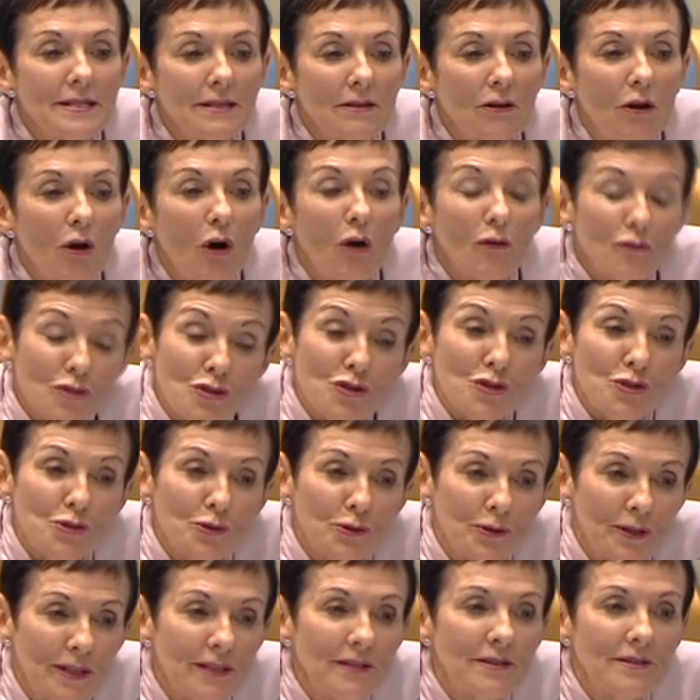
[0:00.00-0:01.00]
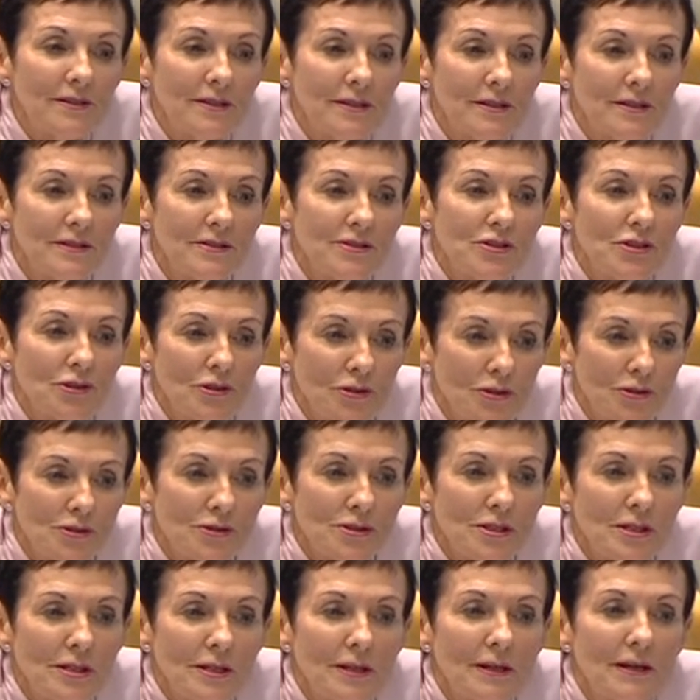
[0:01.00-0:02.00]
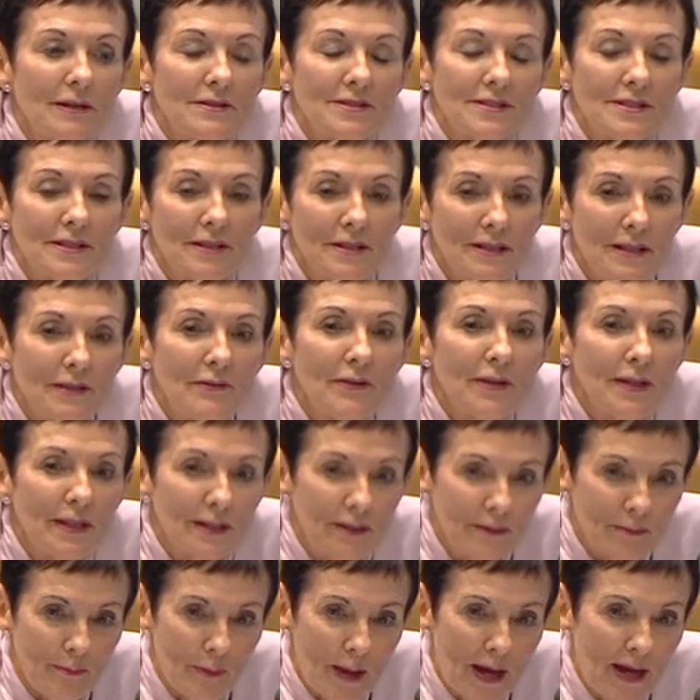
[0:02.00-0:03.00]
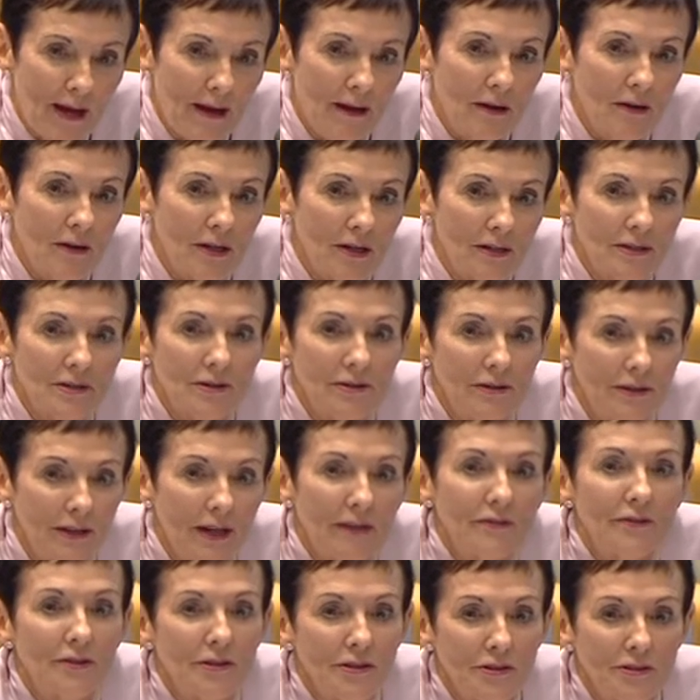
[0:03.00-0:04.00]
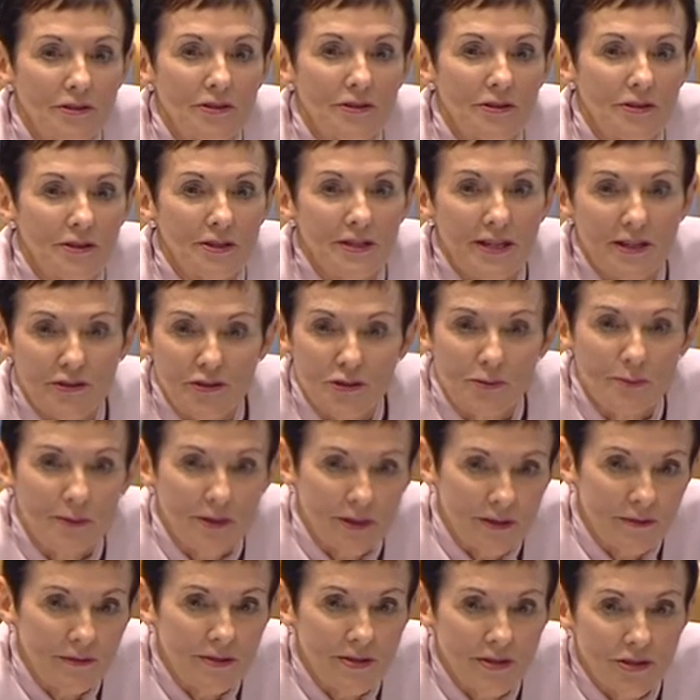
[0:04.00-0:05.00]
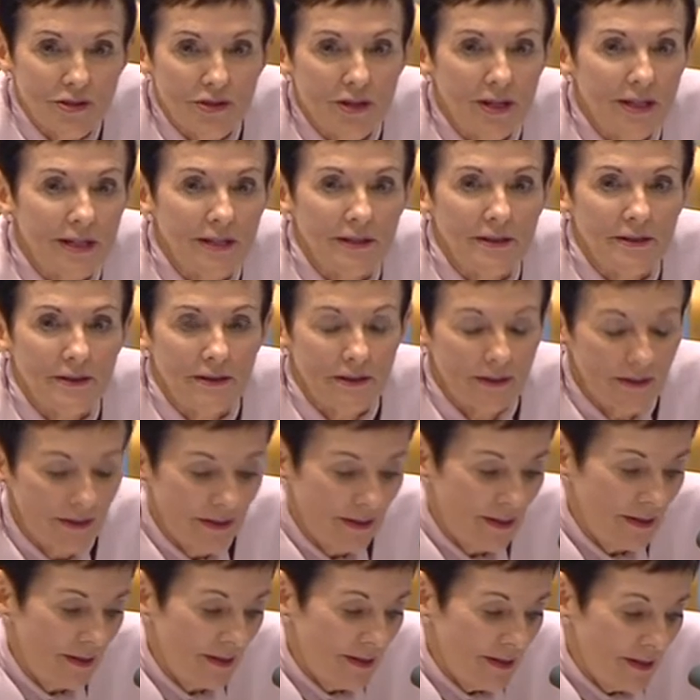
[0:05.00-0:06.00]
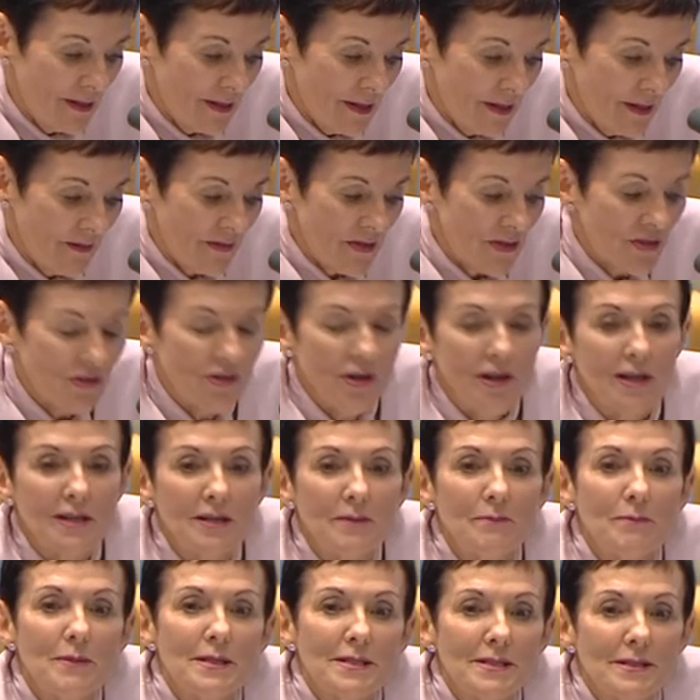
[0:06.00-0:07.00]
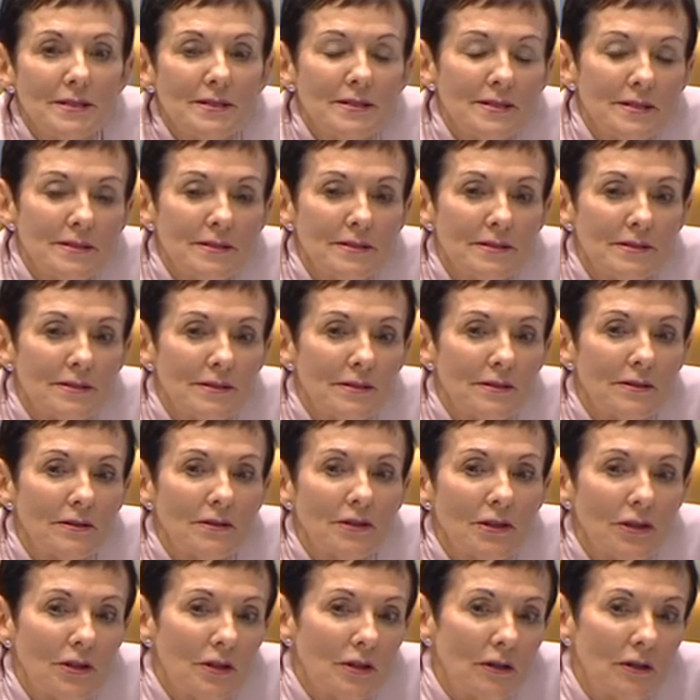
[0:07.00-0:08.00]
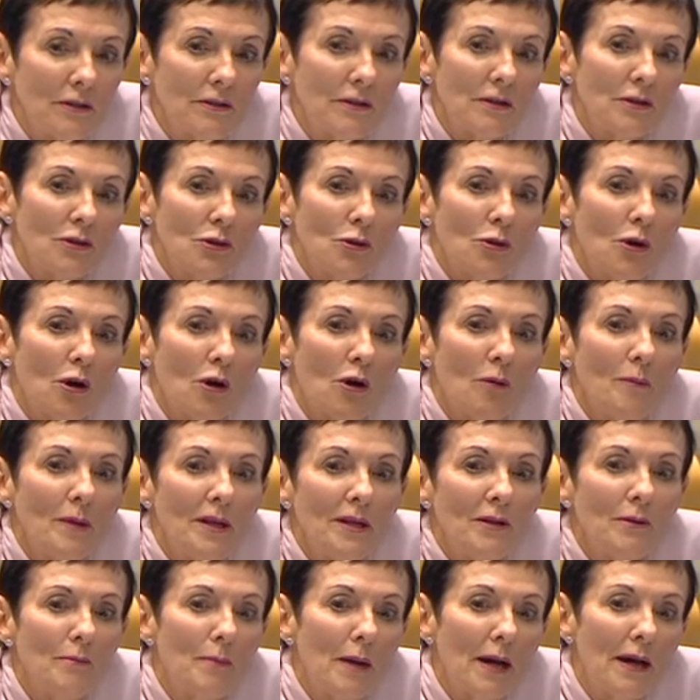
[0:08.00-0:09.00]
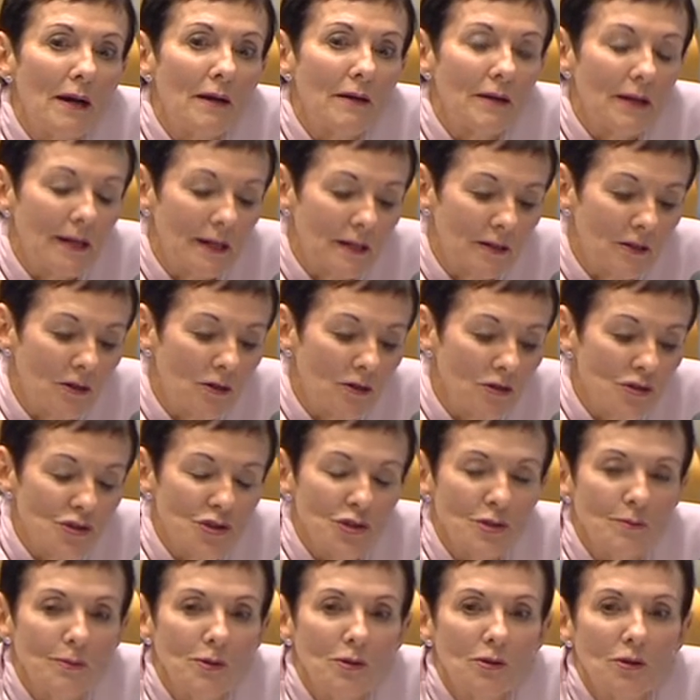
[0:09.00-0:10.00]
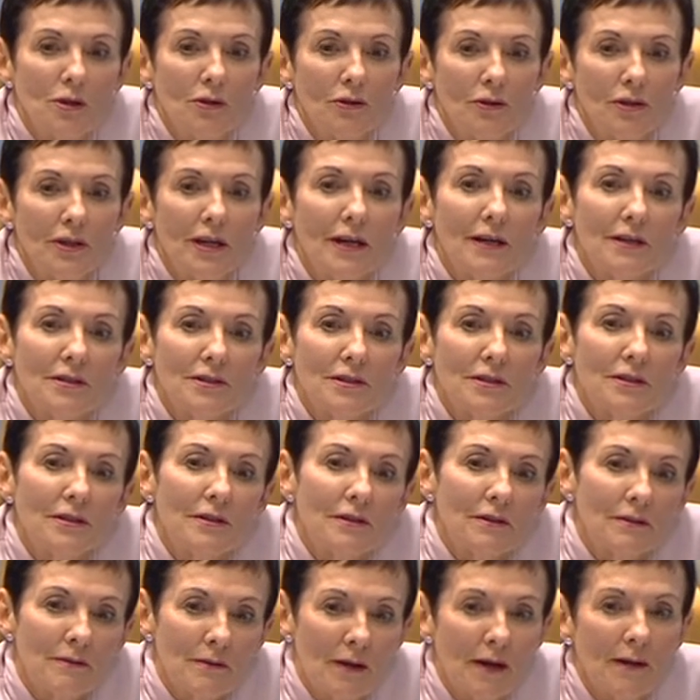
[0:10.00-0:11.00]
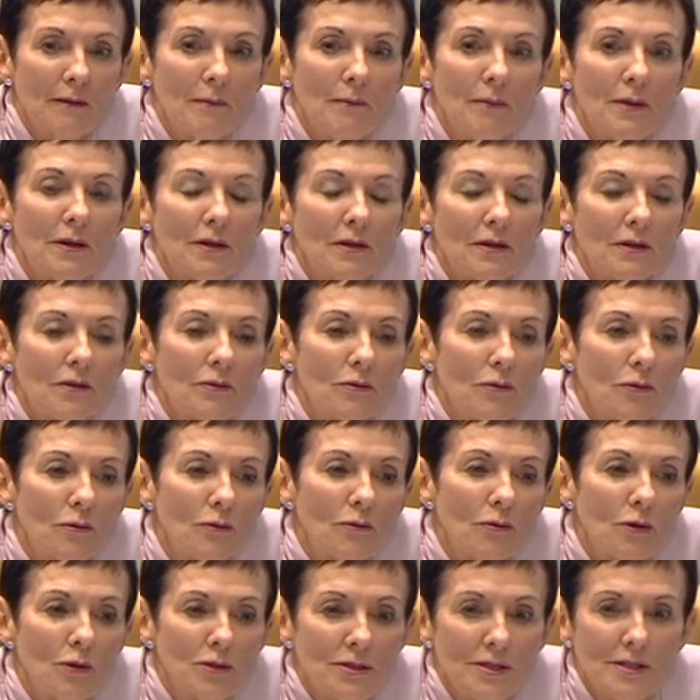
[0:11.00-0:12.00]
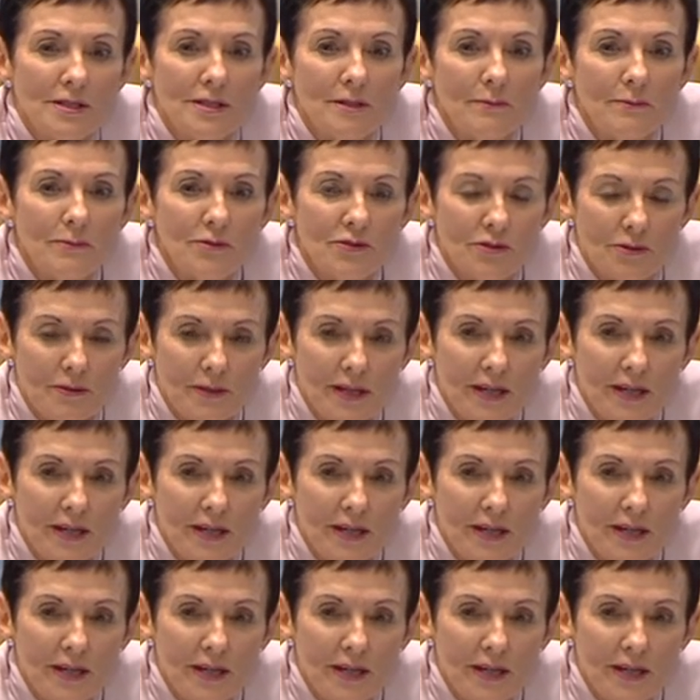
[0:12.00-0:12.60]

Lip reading: offshore entities using significant power to the detriment of Australian businesses. And I think your comment about unconscionable conduct, Rod Sims from the